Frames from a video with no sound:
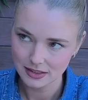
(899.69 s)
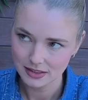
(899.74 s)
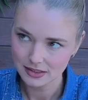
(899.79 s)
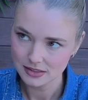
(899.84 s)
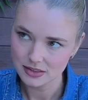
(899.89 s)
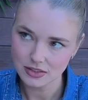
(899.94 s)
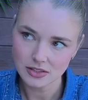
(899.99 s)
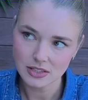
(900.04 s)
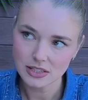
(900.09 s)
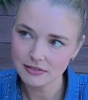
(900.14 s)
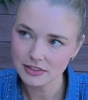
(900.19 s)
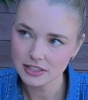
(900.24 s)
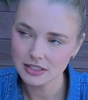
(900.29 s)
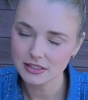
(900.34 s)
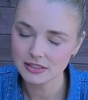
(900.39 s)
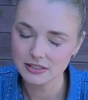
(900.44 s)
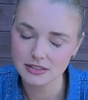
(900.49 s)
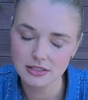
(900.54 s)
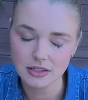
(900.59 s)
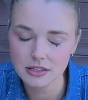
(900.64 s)
Don't
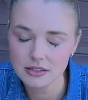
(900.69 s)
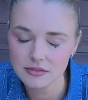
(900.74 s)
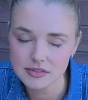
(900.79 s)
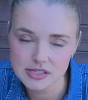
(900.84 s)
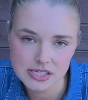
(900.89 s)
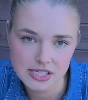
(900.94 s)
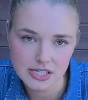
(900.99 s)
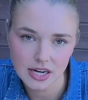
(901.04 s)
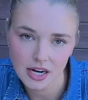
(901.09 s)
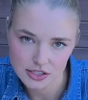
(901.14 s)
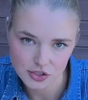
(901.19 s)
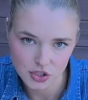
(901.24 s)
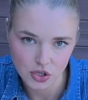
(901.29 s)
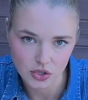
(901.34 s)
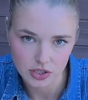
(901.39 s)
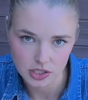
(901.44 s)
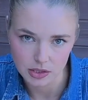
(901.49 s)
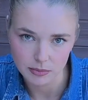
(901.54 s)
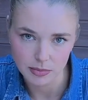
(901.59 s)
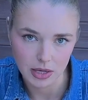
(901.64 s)
even start
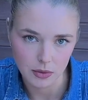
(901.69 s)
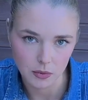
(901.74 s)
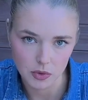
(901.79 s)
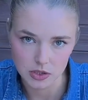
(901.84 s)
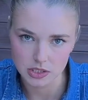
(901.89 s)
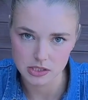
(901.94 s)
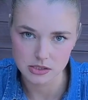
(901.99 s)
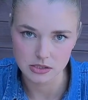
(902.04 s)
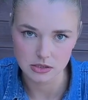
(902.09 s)
joking about what this